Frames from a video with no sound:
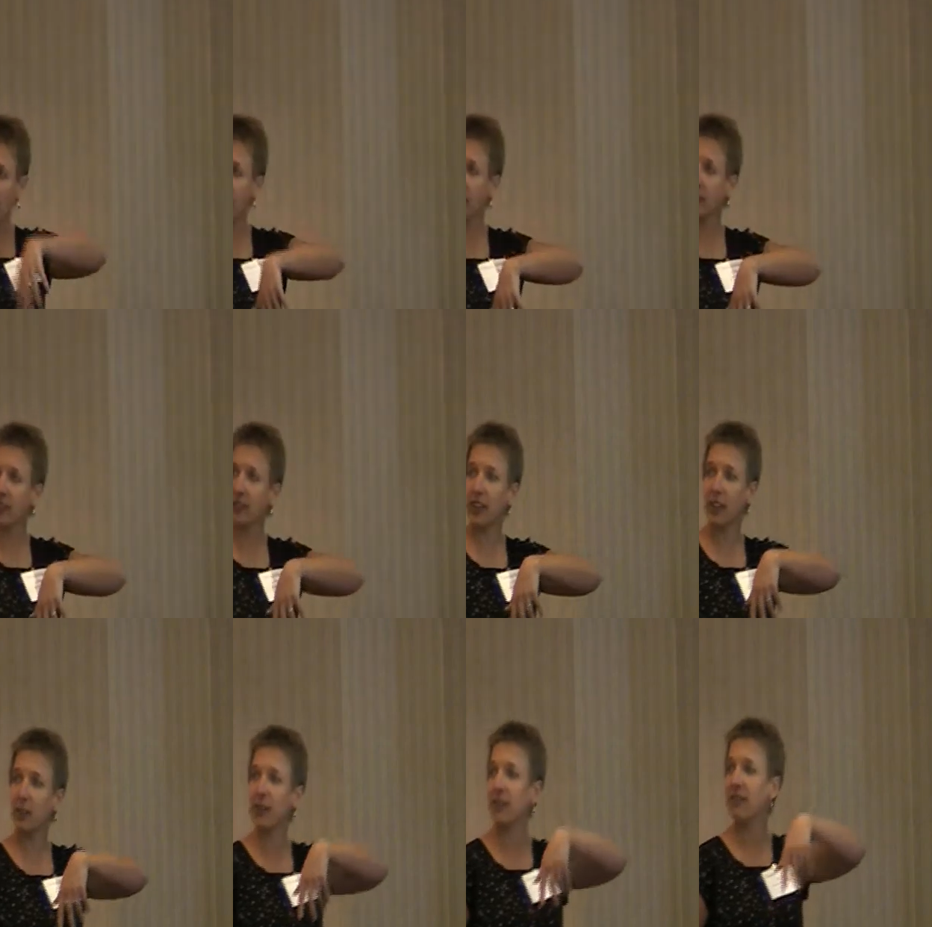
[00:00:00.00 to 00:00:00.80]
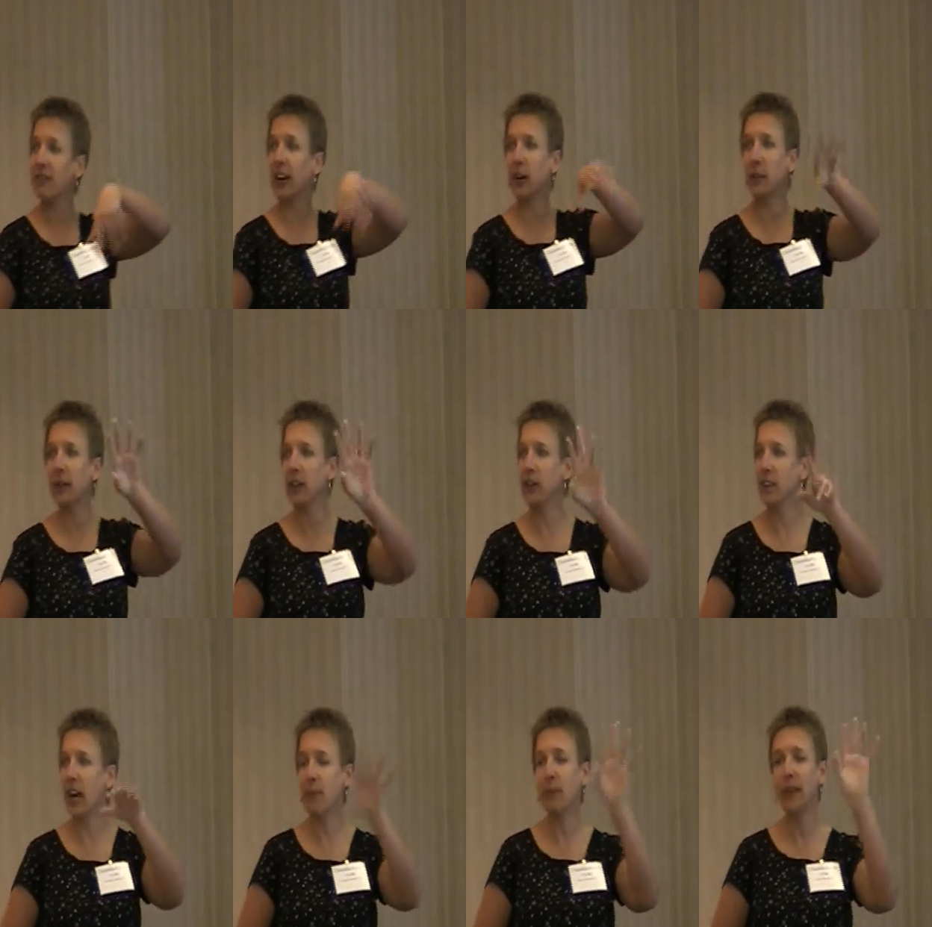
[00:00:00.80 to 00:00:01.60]
graphical development environment,
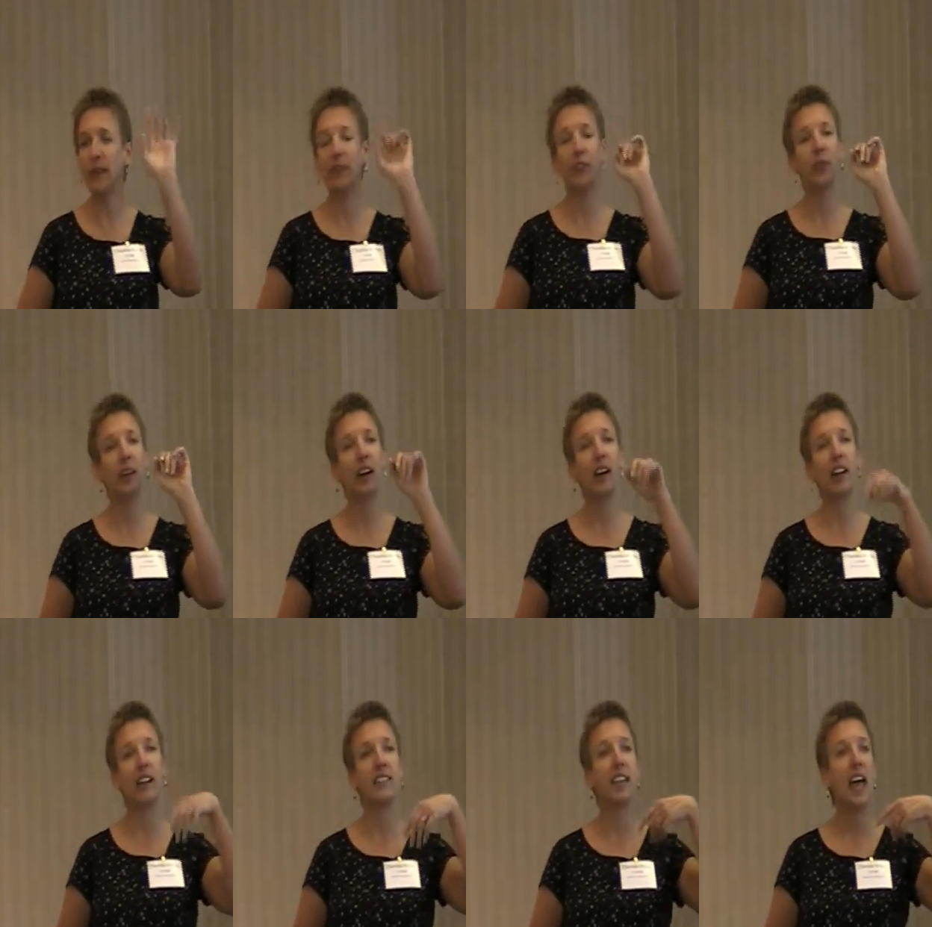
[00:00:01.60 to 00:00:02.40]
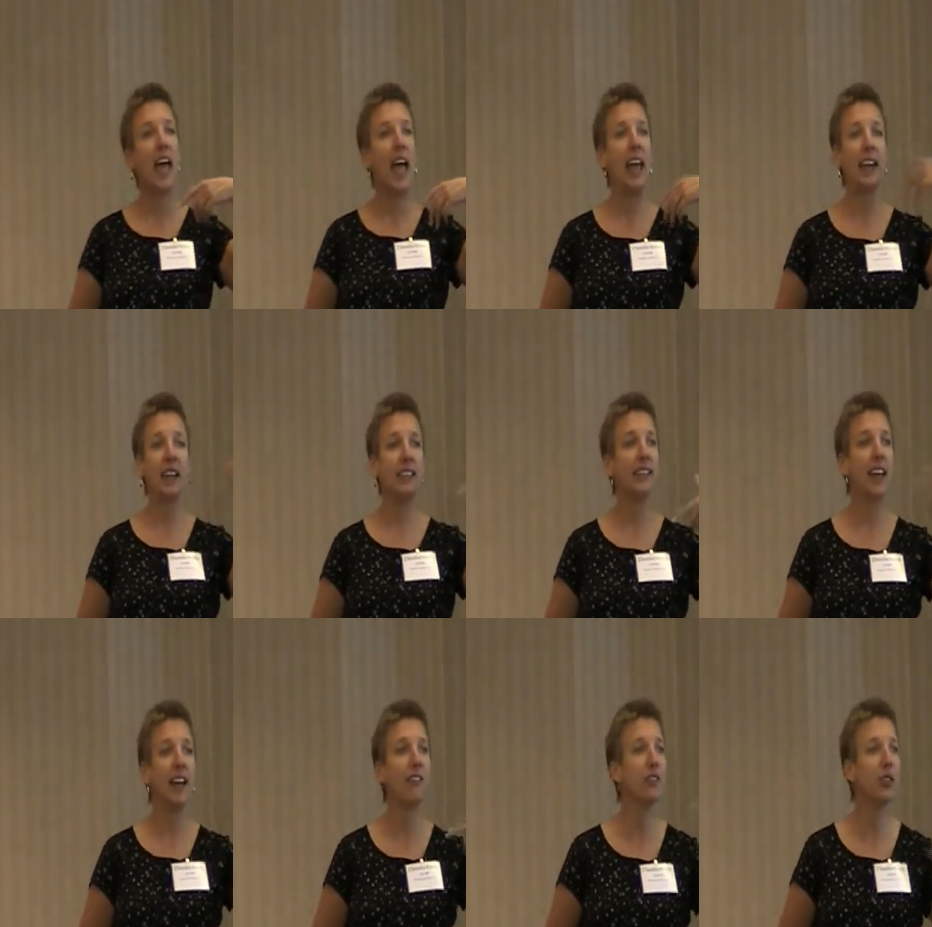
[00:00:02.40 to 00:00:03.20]
you type in a few lines, and it
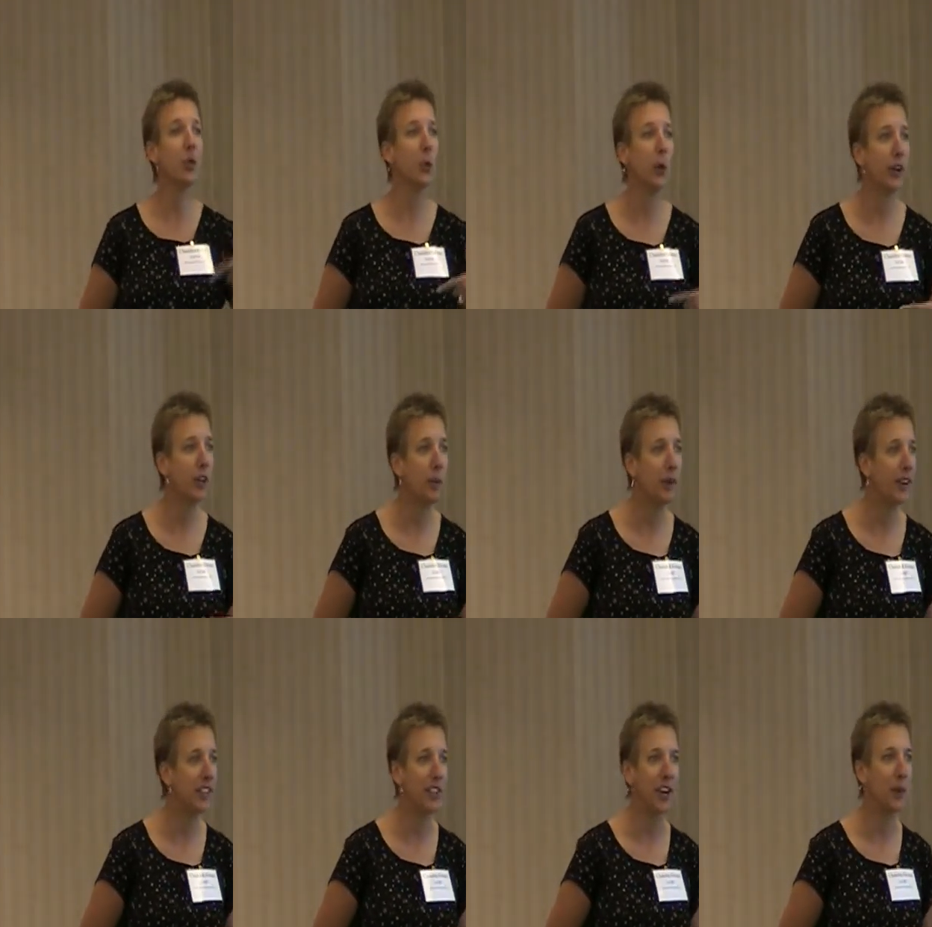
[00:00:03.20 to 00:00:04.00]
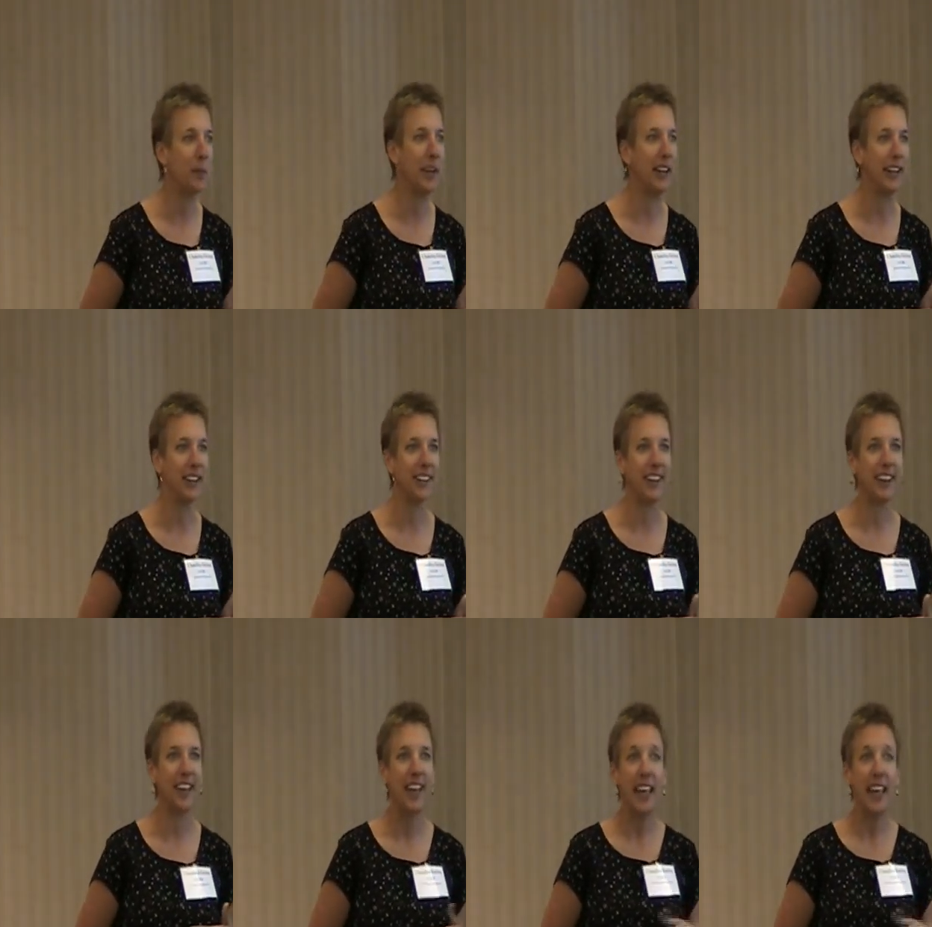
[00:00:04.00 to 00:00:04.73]
tells you where your bugs are immediately.